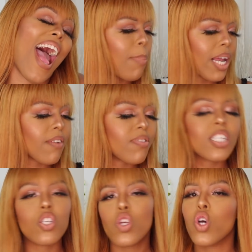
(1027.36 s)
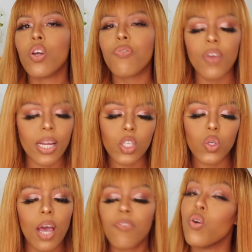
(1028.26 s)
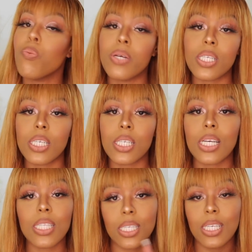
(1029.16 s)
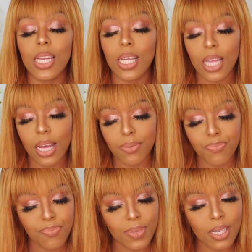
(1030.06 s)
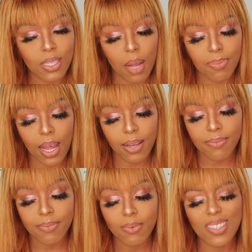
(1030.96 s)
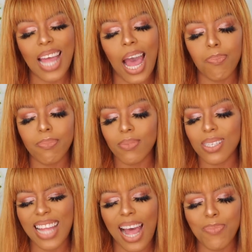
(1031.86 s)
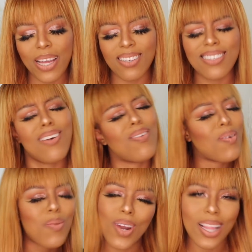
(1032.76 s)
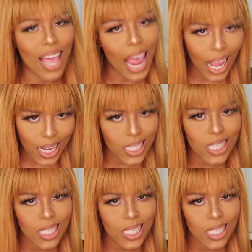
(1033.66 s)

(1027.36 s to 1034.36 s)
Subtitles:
But if this is your good friend, you have no business entertaining that. Stop that. Stop it. Relax.